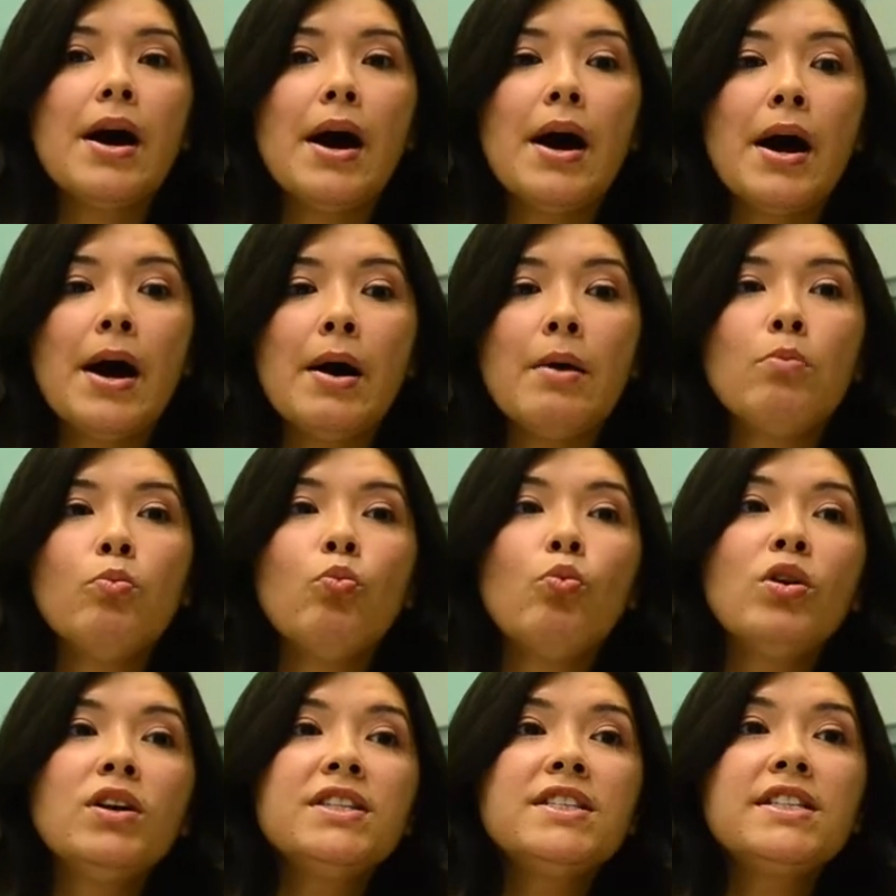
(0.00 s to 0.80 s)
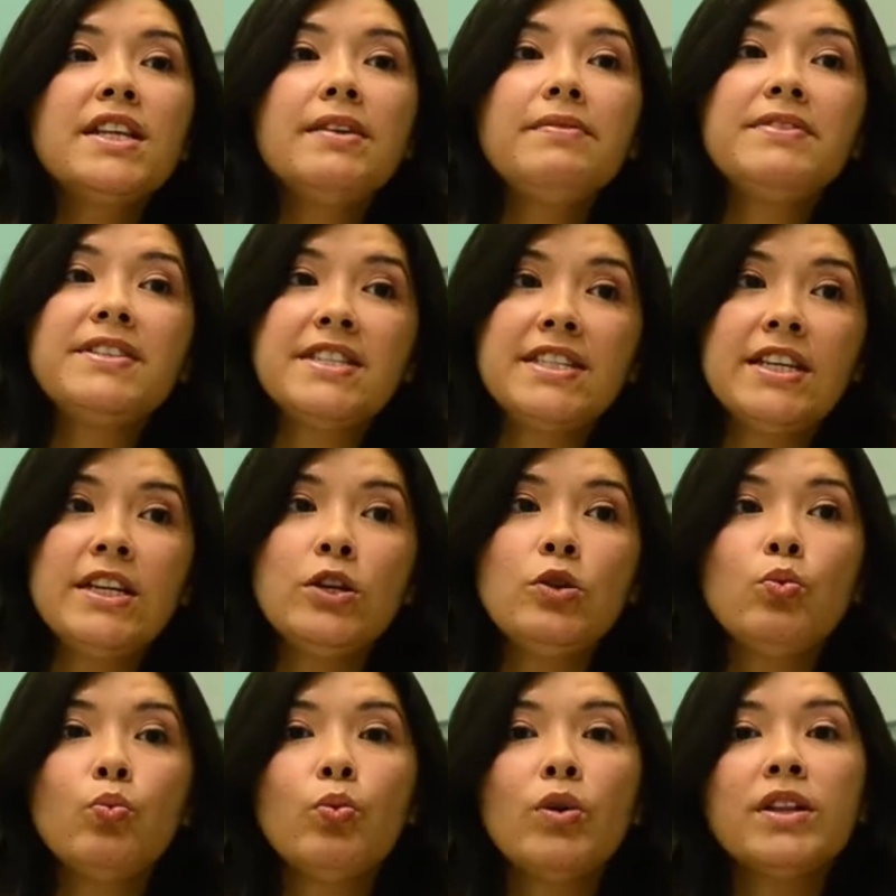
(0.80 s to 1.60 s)
Once they've
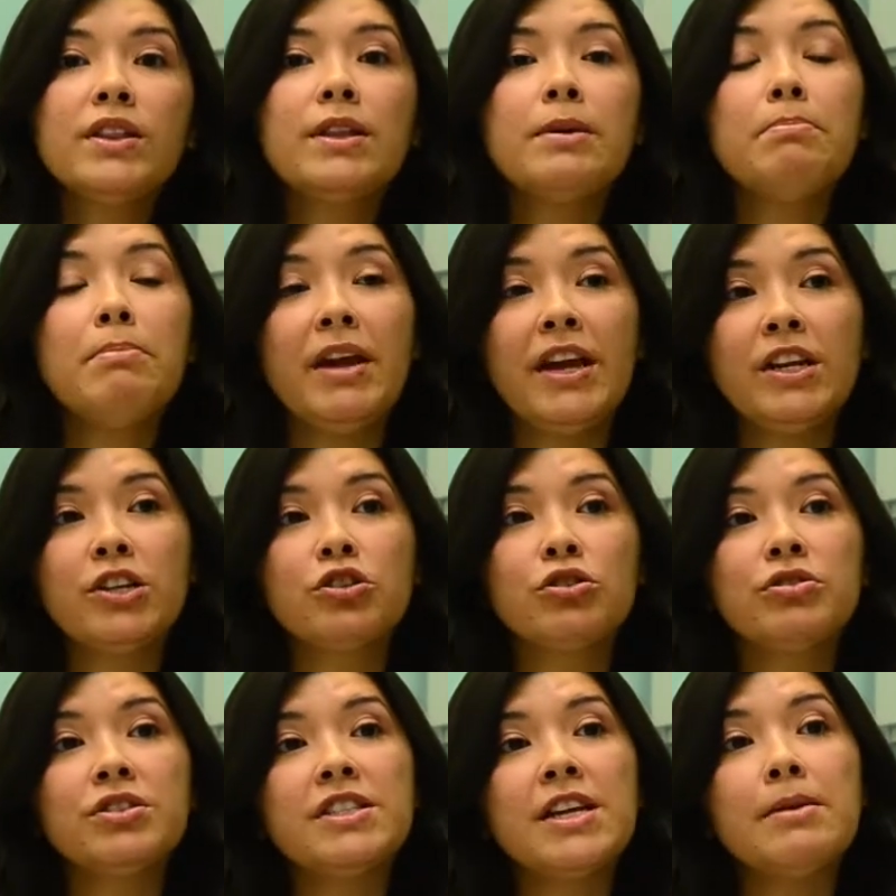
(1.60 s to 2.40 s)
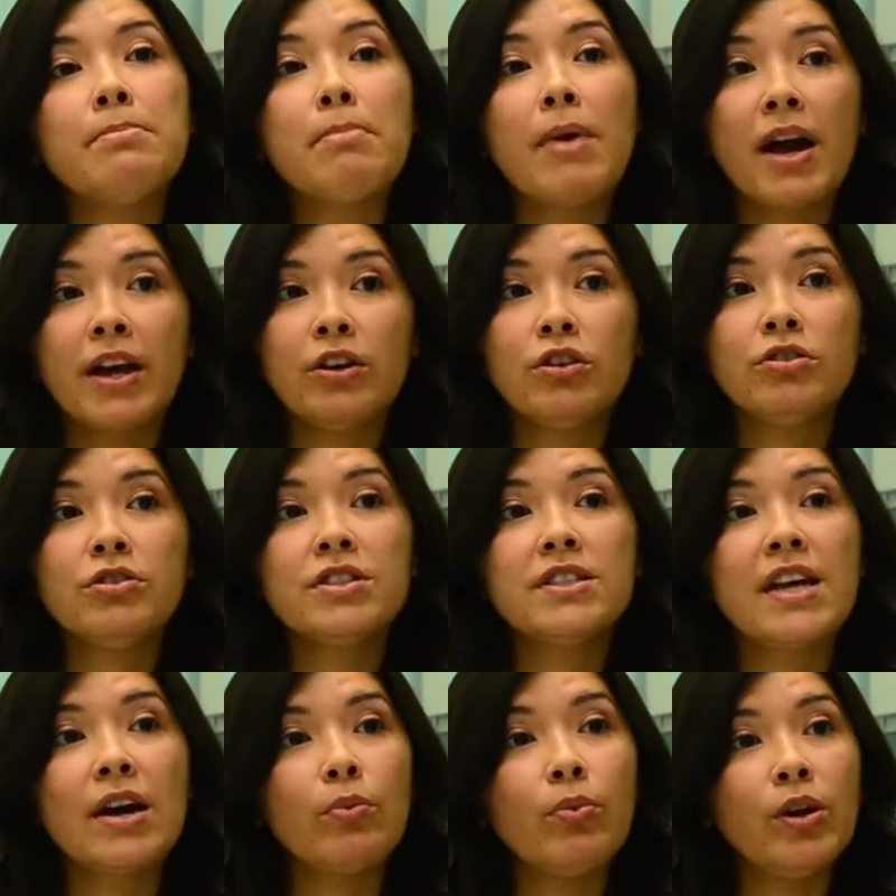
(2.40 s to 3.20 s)
seen what the majors and minors
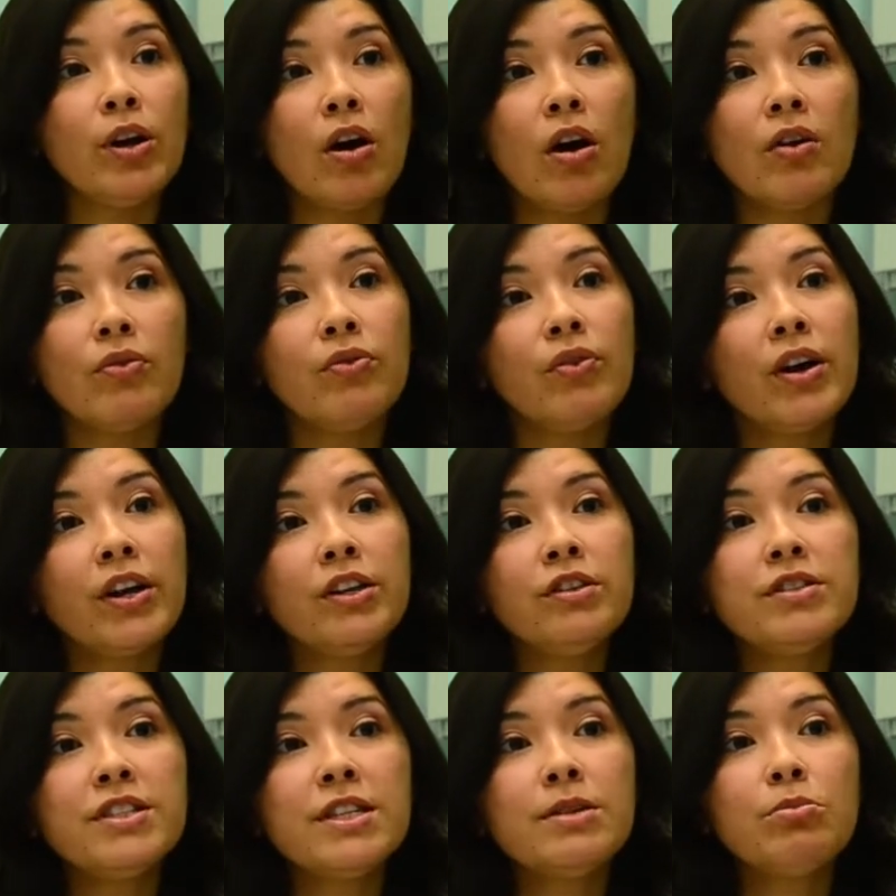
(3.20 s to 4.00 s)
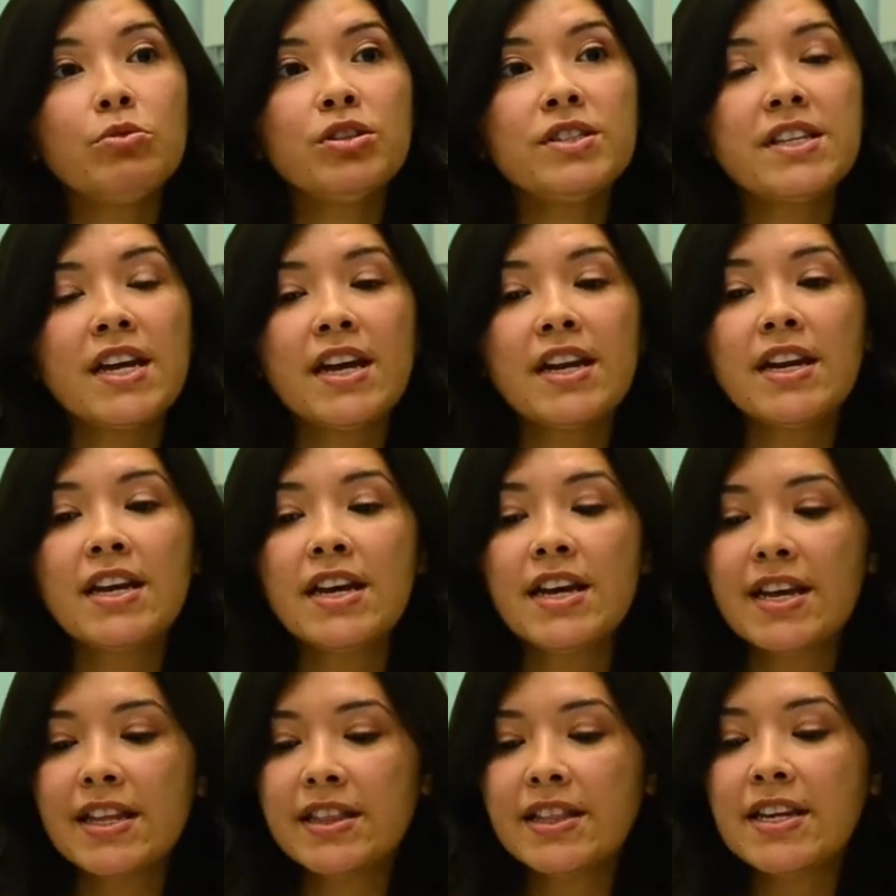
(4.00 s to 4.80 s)
that we offer at UC Merced,
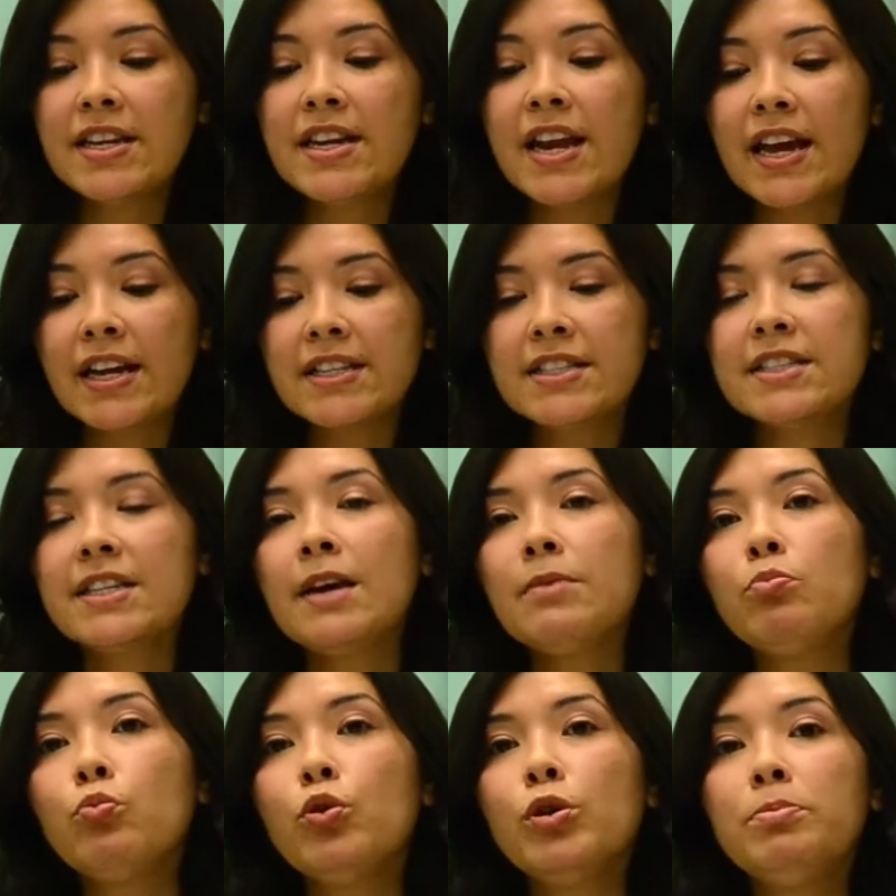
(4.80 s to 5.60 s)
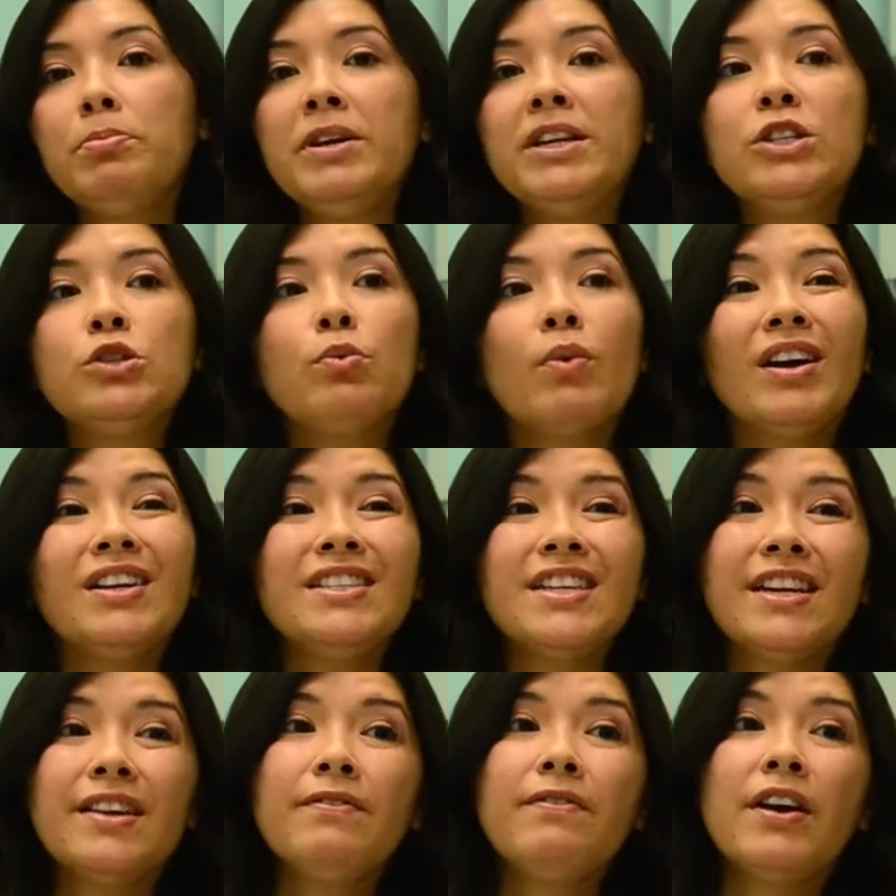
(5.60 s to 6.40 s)
the next step would be to
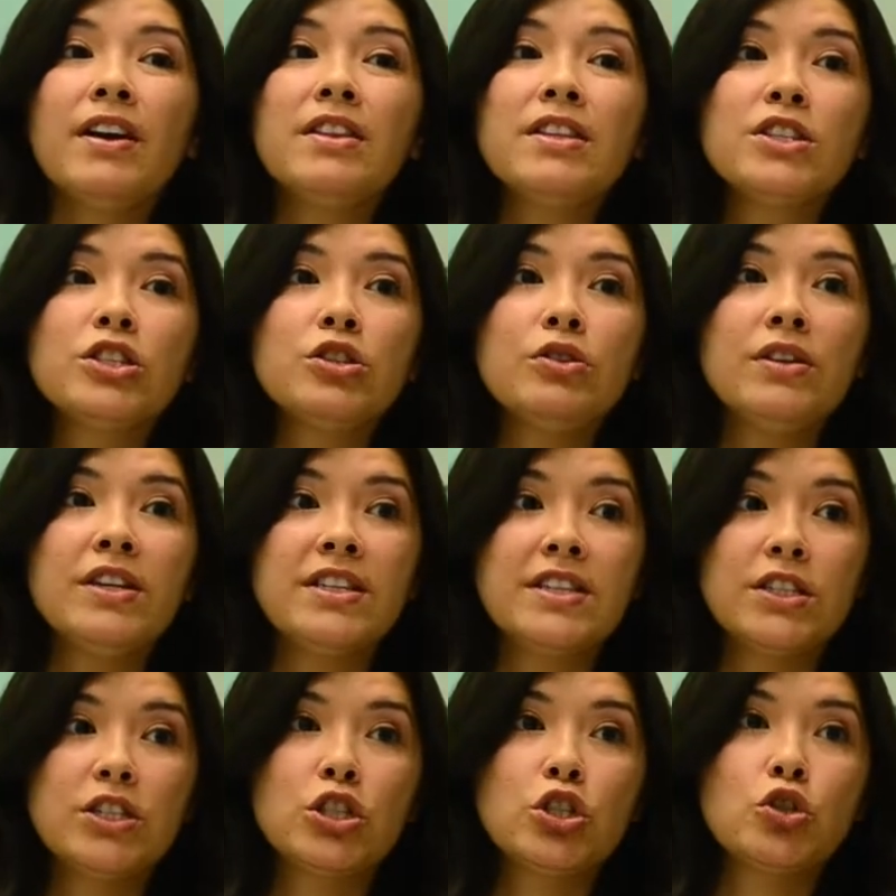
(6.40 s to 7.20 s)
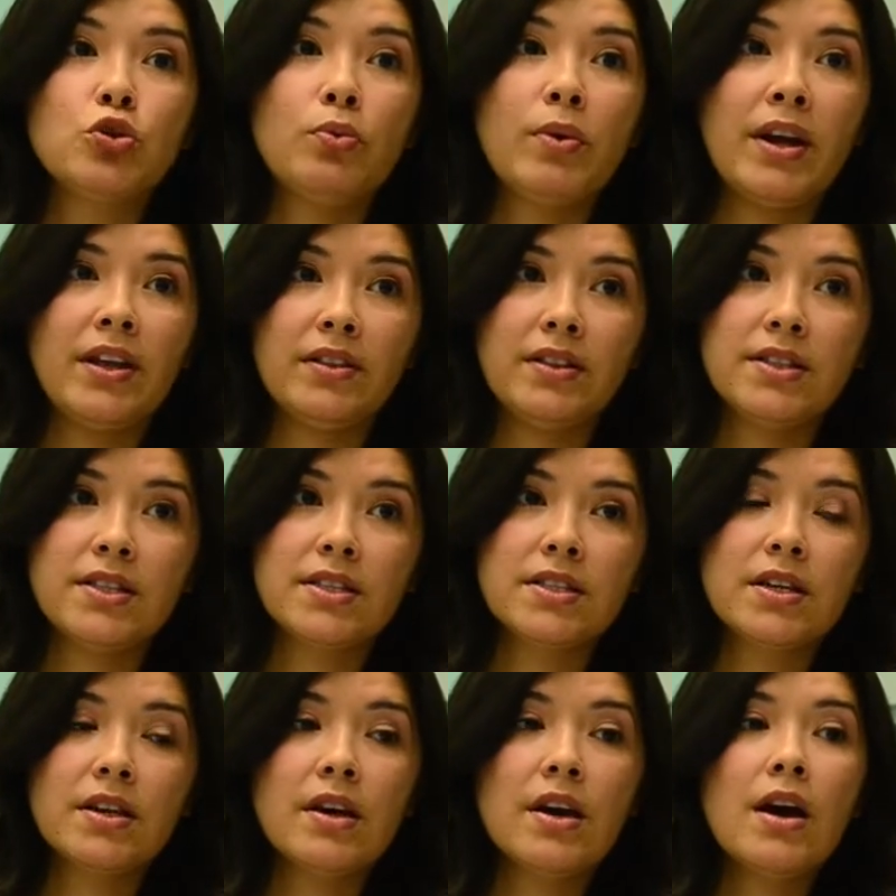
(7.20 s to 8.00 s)
identify the student's
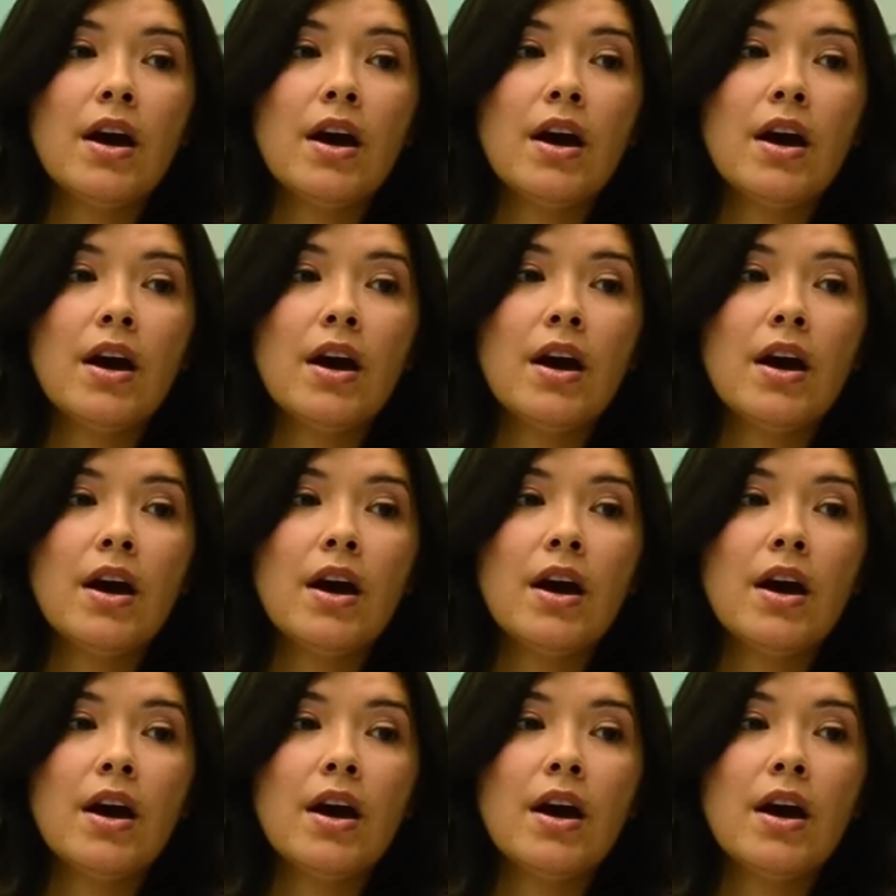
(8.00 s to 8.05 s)
strengths.